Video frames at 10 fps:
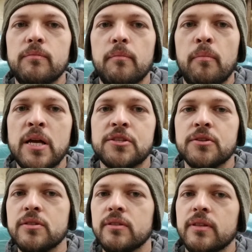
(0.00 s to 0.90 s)

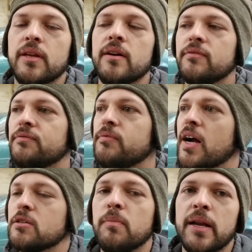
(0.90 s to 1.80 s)
Buster, the
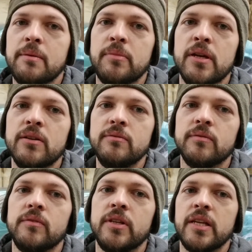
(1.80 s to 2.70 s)
Fox body build,
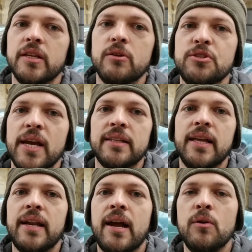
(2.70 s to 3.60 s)
you need to go check
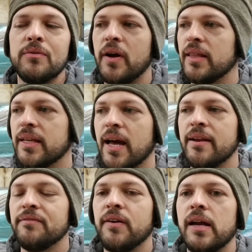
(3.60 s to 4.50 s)
that out. We finally got
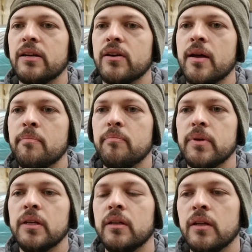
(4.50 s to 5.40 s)
it fired up
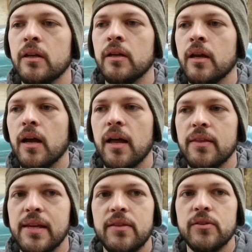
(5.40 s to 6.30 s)

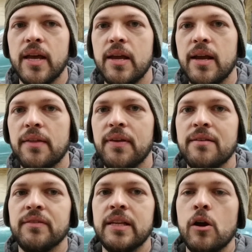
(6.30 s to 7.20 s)
the other day, got that
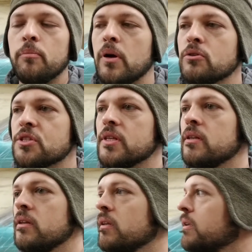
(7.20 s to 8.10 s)
video posted.
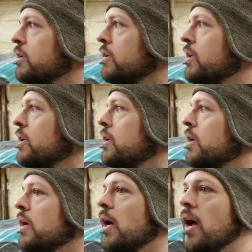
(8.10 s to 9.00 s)

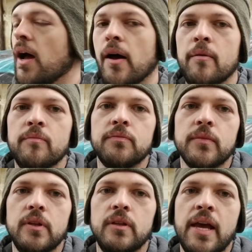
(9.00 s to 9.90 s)

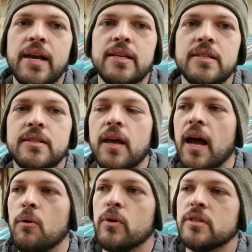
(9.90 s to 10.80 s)
Next,
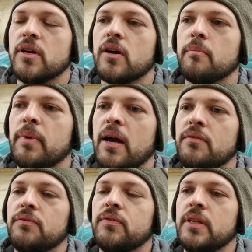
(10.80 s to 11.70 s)
I want to talk
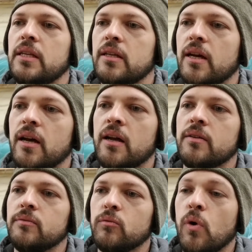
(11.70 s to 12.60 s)
about the
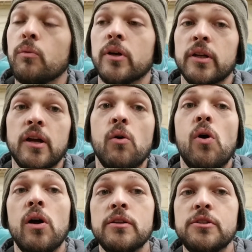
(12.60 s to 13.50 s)
what we're going to go
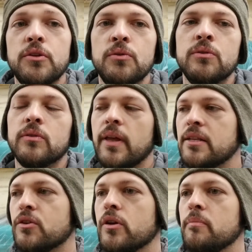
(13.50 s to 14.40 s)
on to.
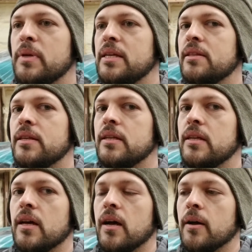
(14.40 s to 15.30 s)
That's going to be
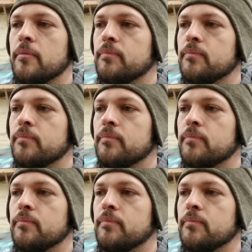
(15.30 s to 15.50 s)
the